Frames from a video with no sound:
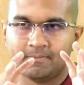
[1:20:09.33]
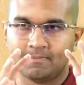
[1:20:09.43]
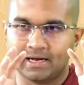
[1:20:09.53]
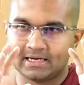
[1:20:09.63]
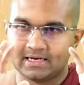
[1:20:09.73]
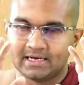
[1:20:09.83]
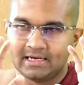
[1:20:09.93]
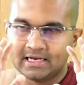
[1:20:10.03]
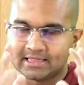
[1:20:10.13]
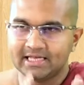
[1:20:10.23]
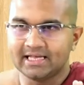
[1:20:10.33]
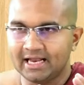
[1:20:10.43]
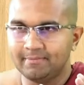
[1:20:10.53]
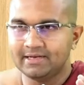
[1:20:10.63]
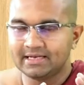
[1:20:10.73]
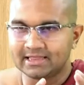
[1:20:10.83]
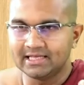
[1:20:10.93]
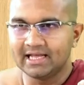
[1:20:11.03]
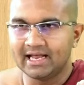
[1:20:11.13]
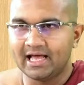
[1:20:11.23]
But nothing can be
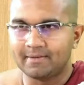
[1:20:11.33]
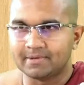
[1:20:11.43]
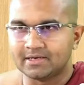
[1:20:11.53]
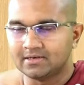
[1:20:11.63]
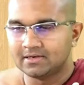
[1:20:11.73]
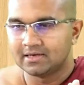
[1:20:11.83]
nothing can happen